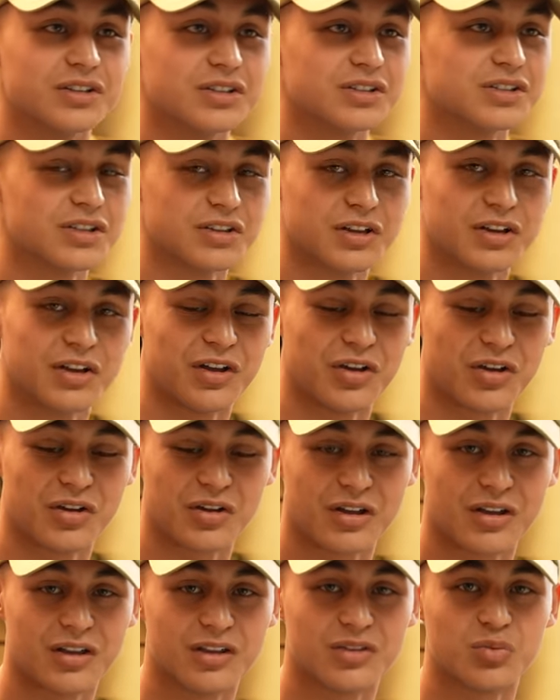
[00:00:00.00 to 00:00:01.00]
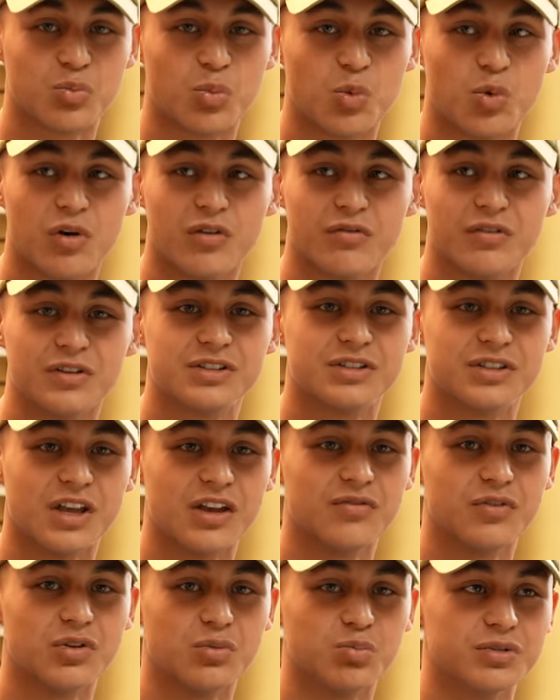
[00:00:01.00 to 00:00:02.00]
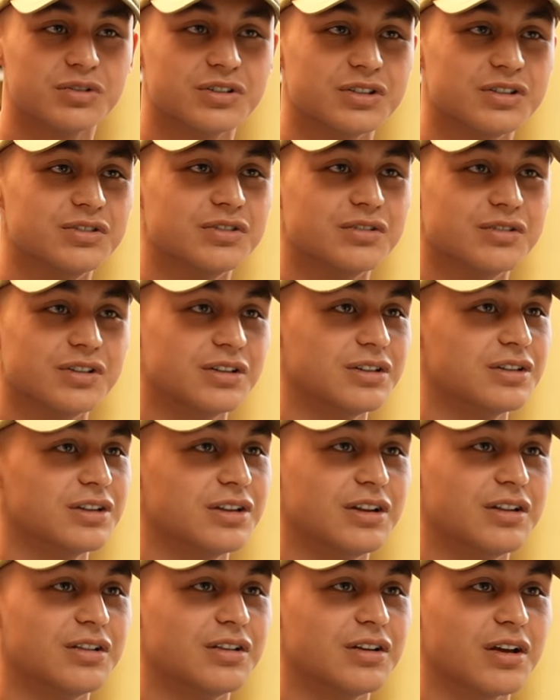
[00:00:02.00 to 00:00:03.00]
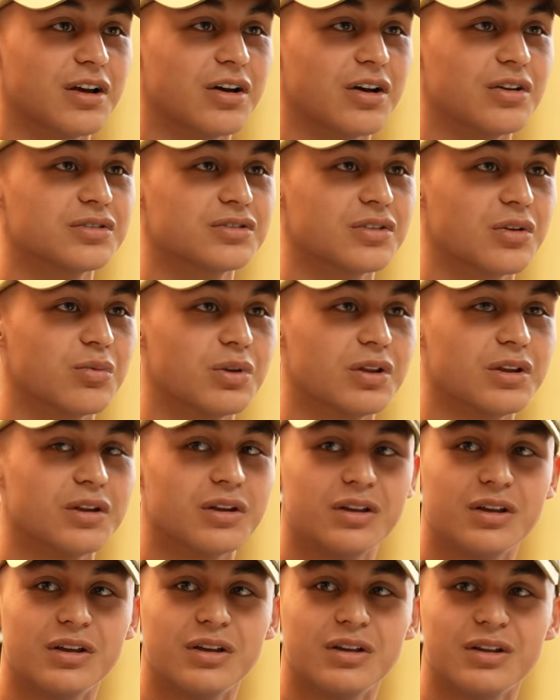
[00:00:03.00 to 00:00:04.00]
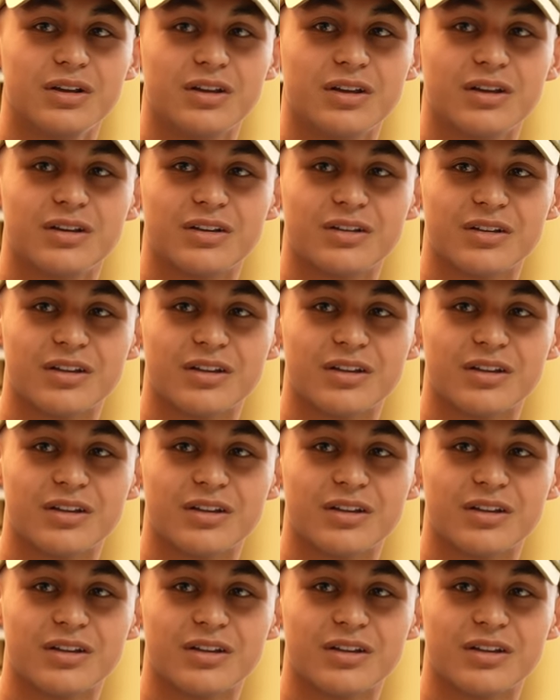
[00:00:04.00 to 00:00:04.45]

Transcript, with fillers: It's more of a safety procedure than anything else. It's for your health.